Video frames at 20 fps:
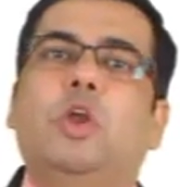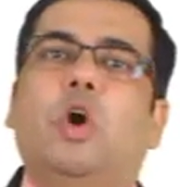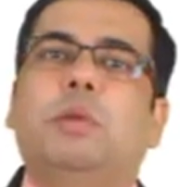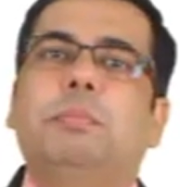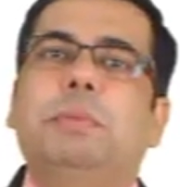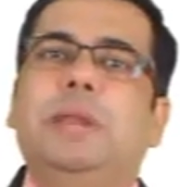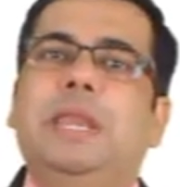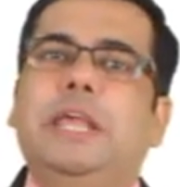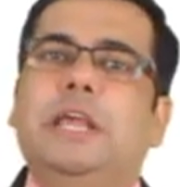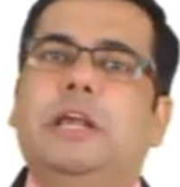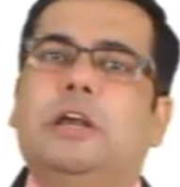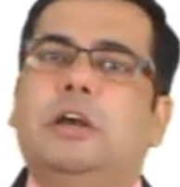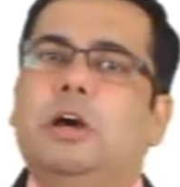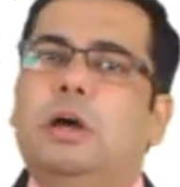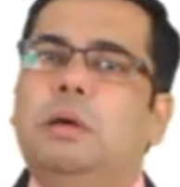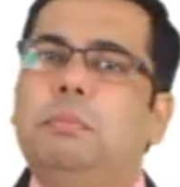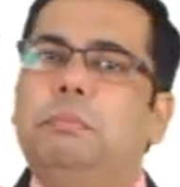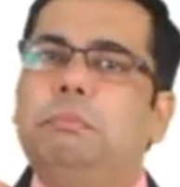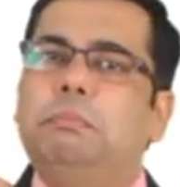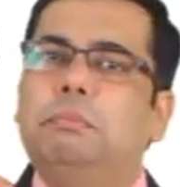normally
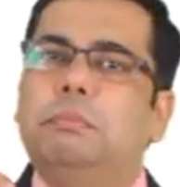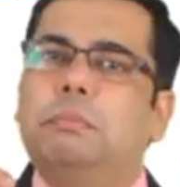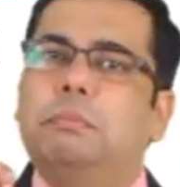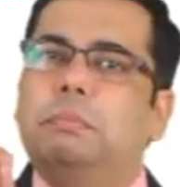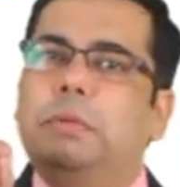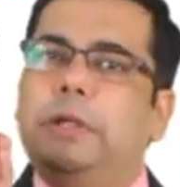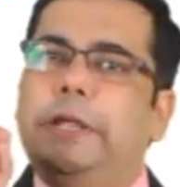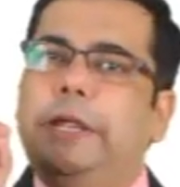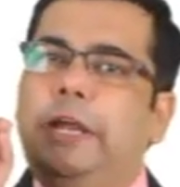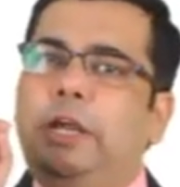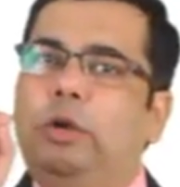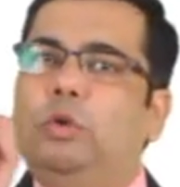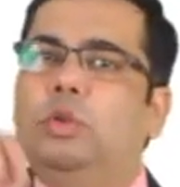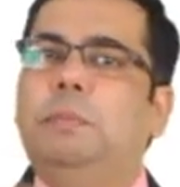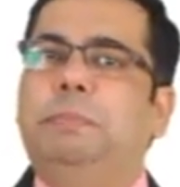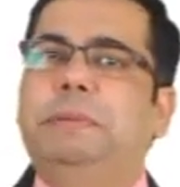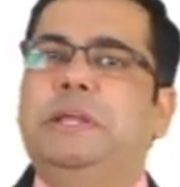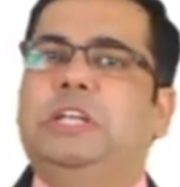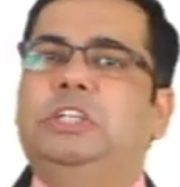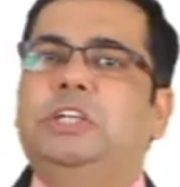come into
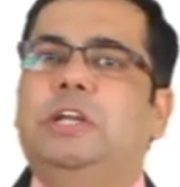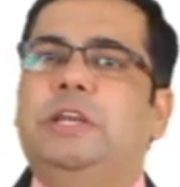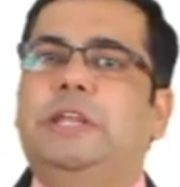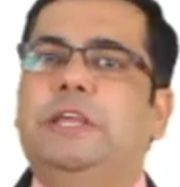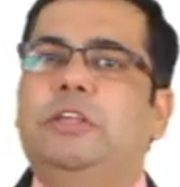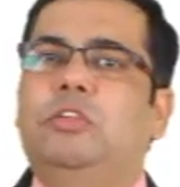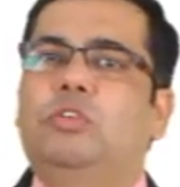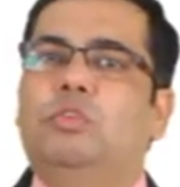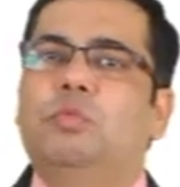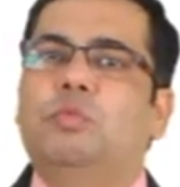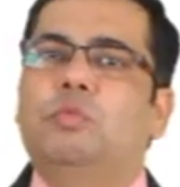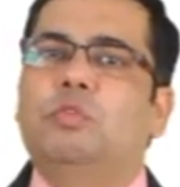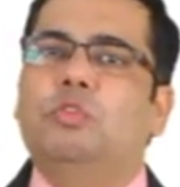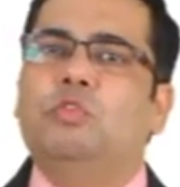the picture is